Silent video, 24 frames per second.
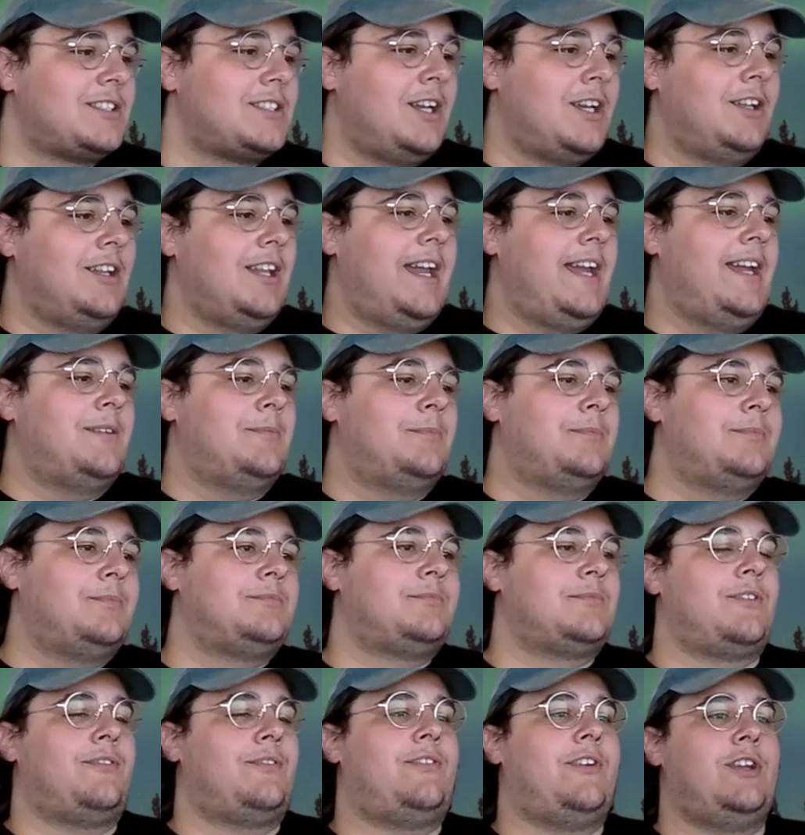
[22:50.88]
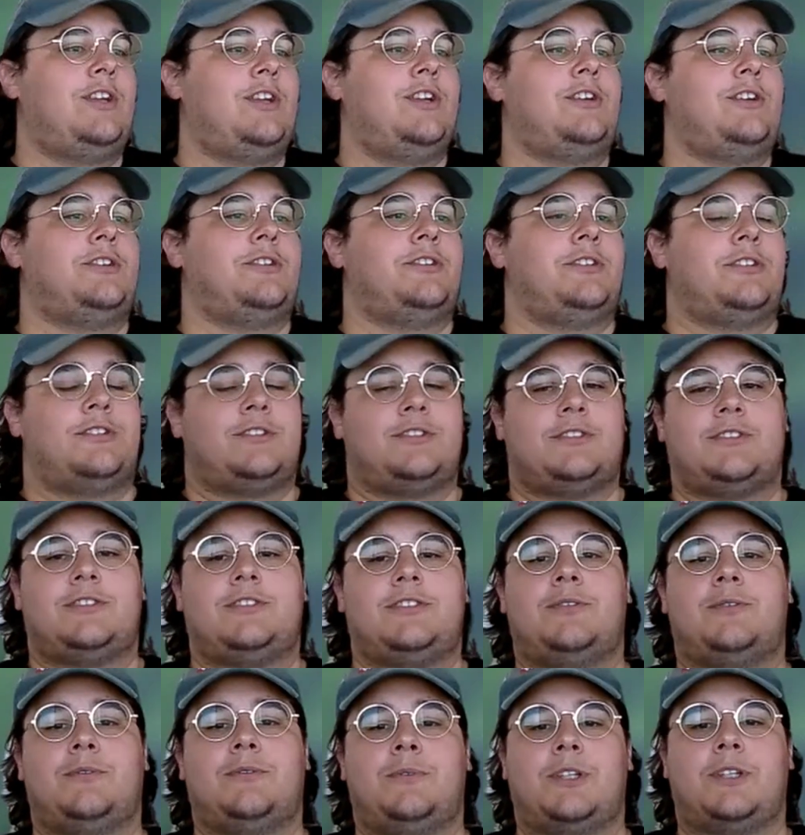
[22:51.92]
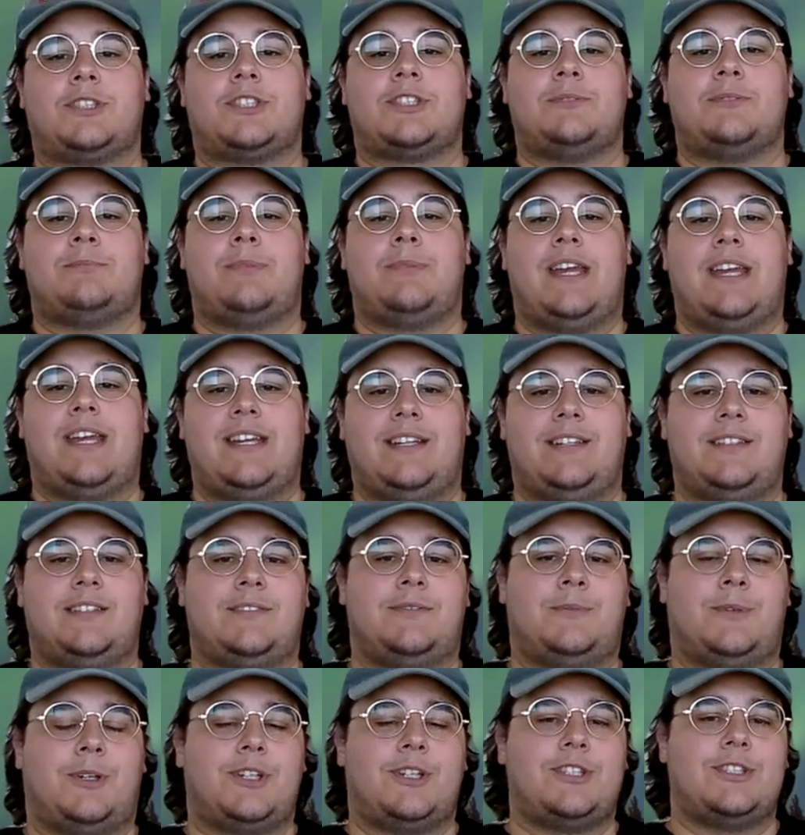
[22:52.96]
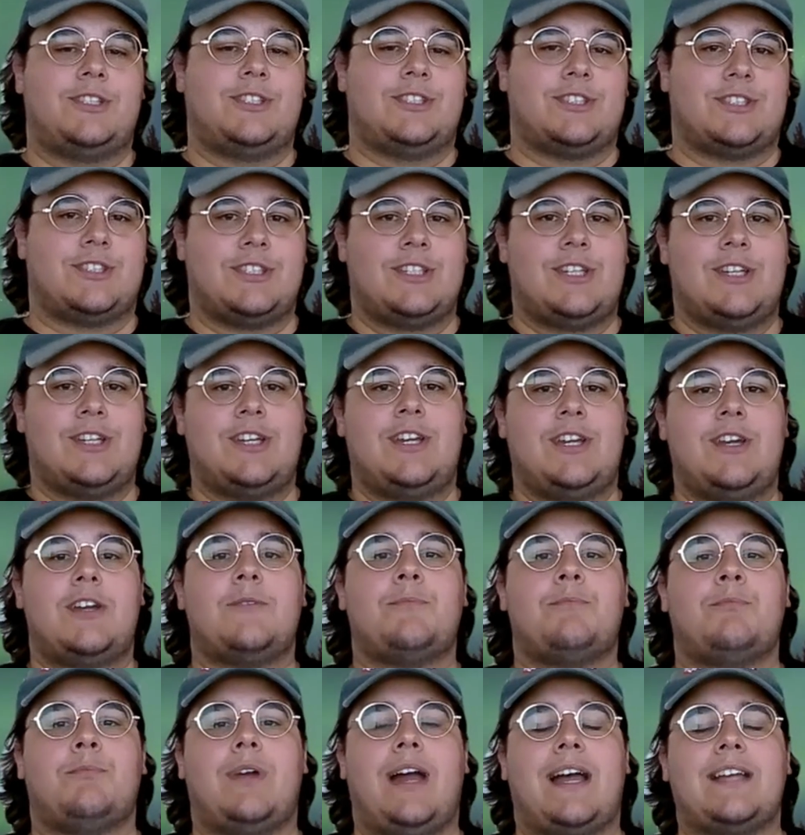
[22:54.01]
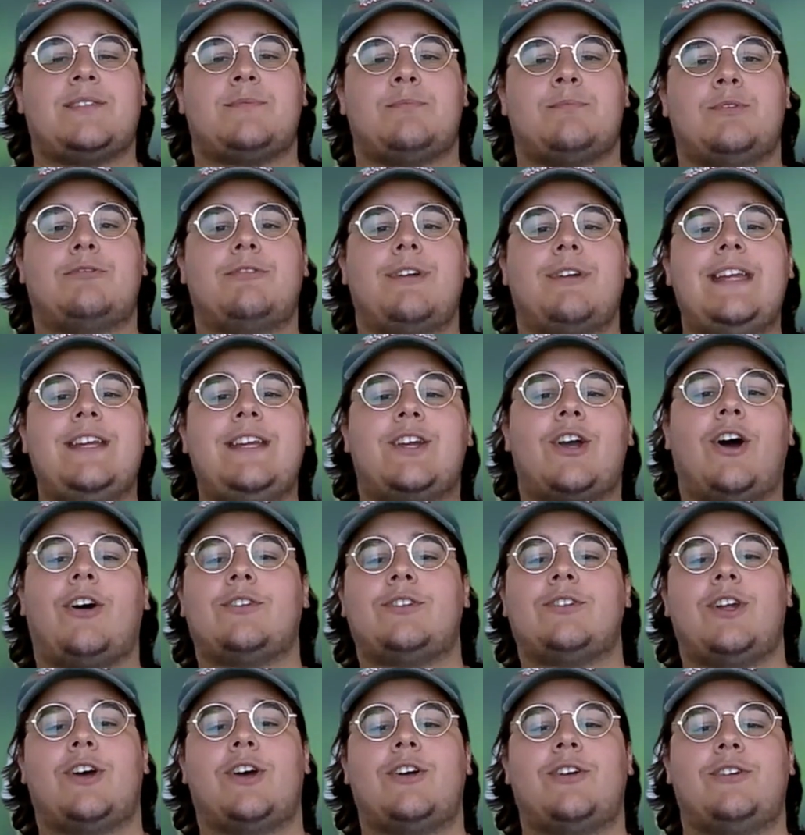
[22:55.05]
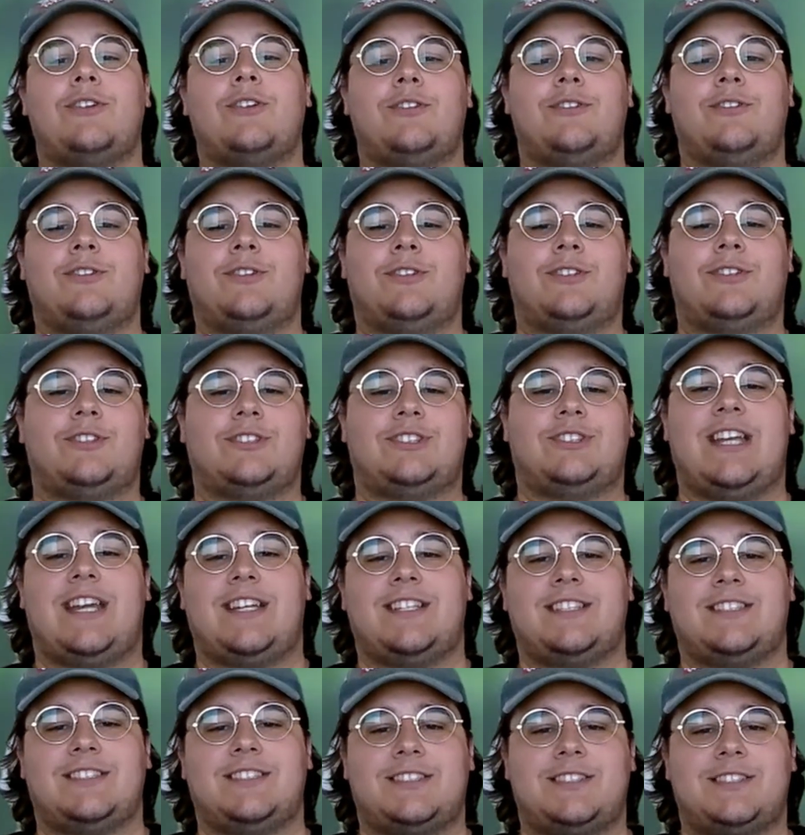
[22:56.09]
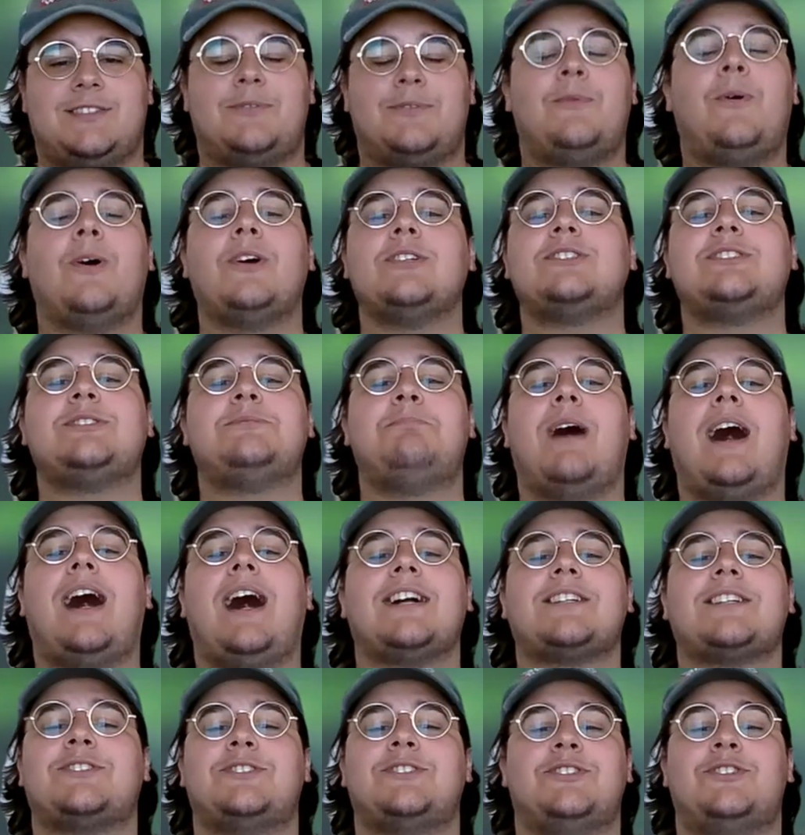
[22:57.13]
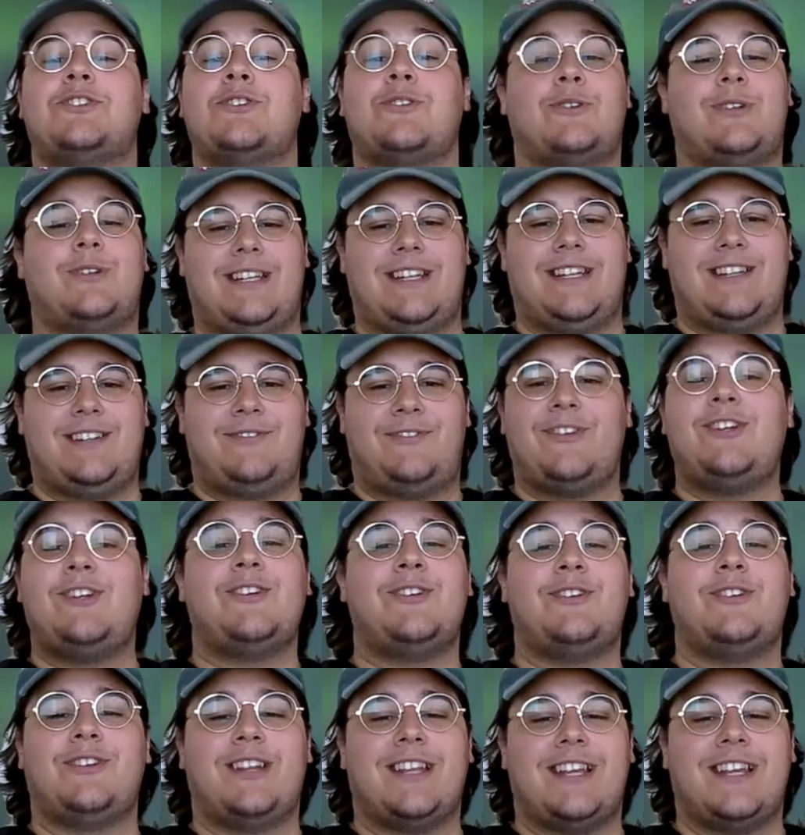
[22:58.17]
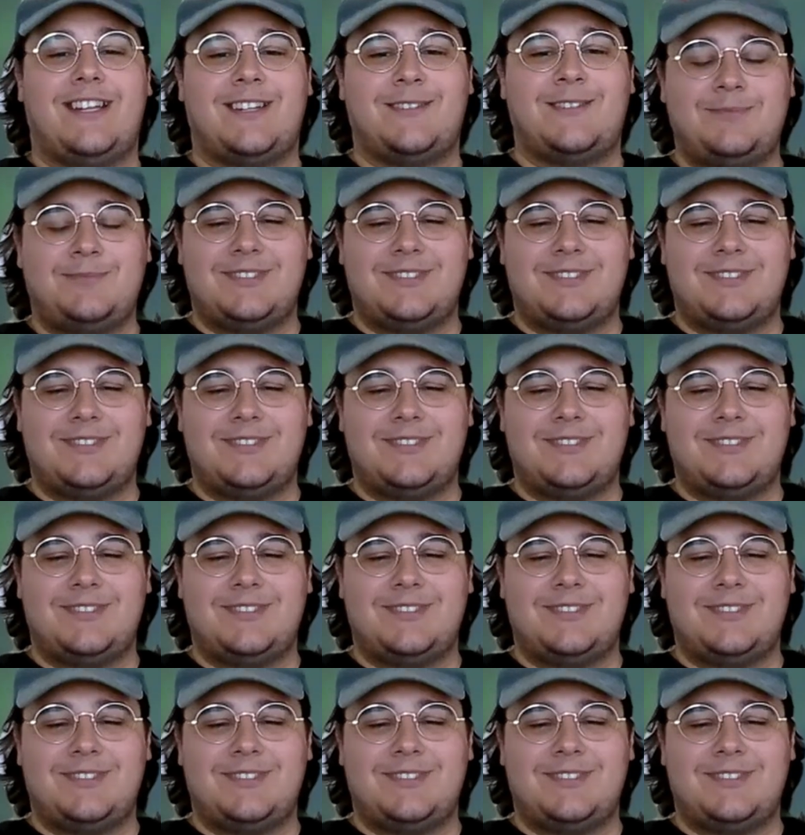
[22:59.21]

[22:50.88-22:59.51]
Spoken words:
So Liam, for you, what's it been? What is, as Marie Kondo says, what sparks joy for you, Liam?